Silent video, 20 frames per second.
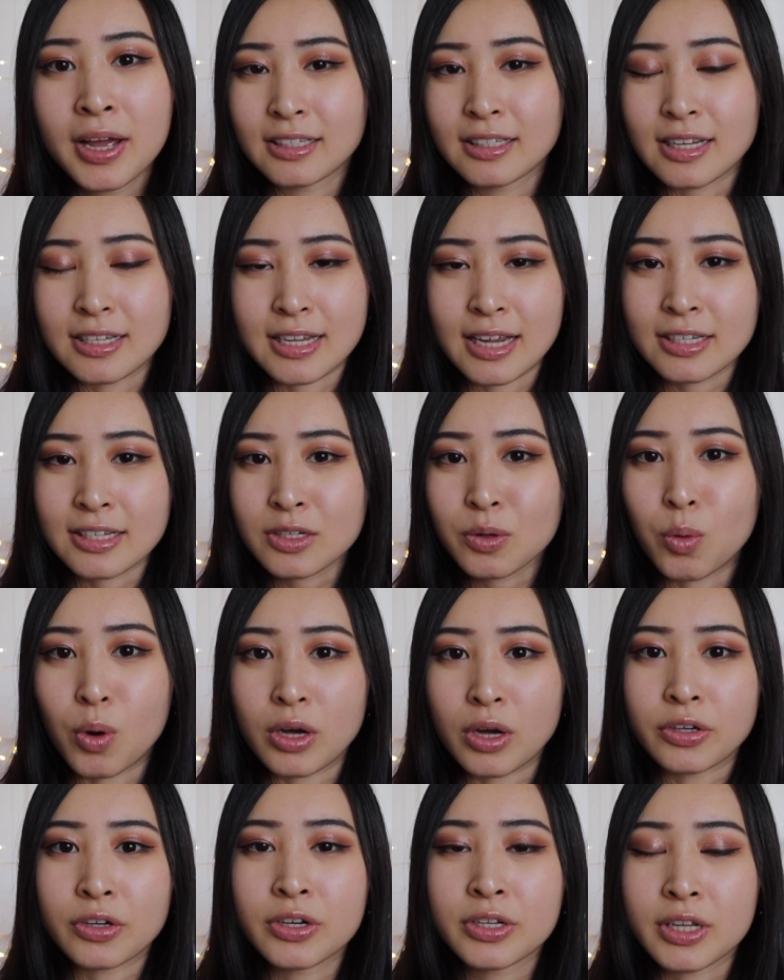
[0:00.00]
to test the
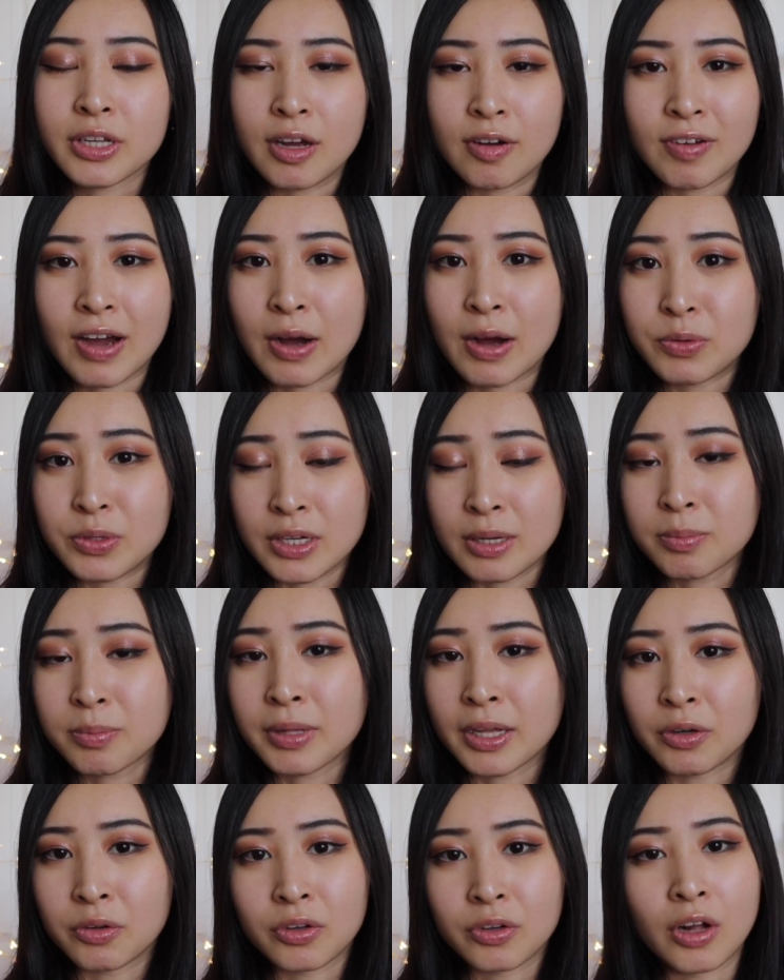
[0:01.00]
waters of how deep
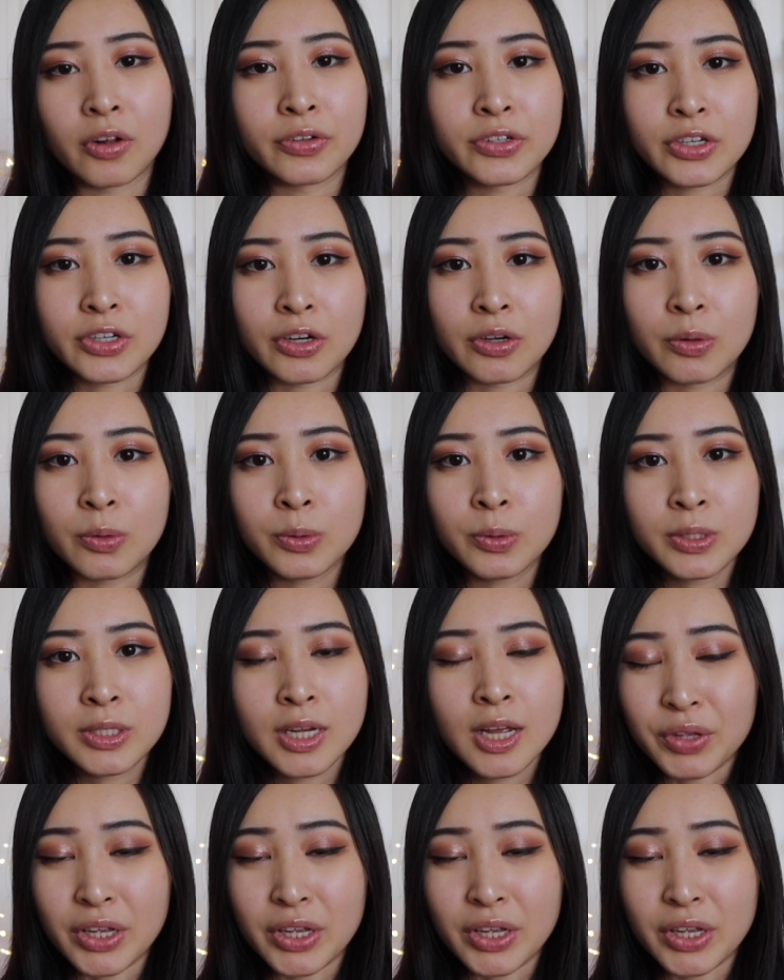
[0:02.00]
that your knowledge goes.